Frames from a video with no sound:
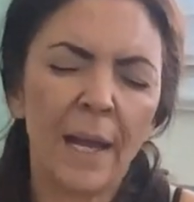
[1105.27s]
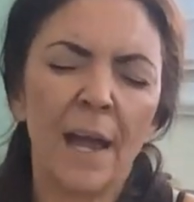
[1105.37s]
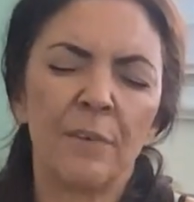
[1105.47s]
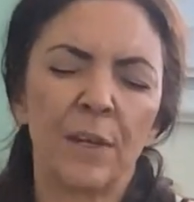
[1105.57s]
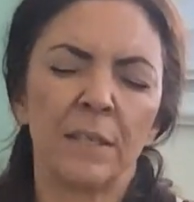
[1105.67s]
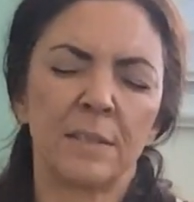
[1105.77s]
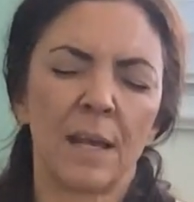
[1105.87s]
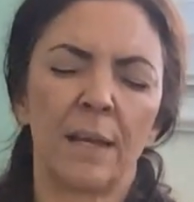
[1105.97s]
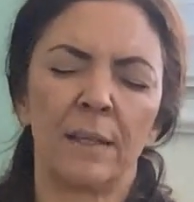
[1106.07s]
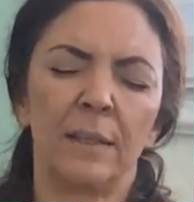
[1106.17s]
have
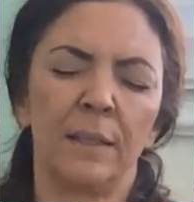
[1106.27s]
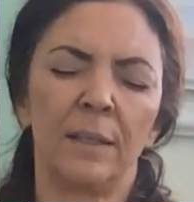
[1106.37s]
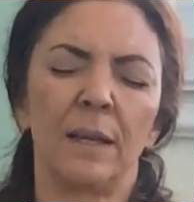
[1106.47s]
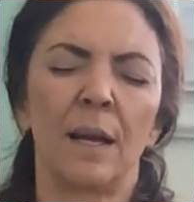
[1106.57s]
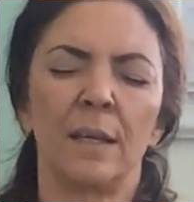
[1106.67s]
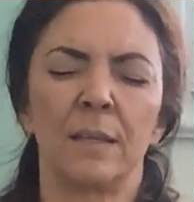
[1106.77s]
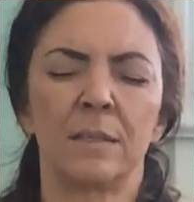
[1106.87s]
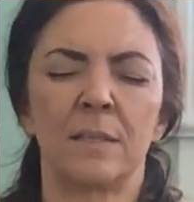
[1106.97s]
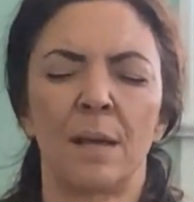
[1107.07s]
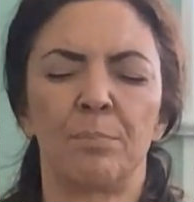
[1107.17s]
anxiety, I
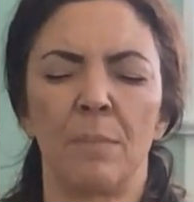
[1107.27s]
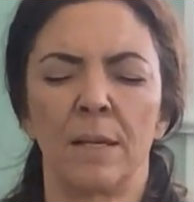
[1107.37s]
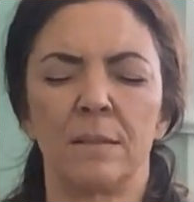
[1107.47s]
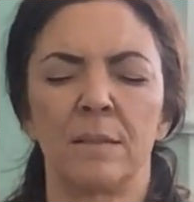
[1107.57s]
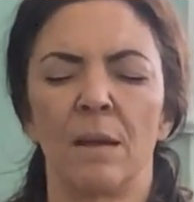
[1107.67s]
accept myself.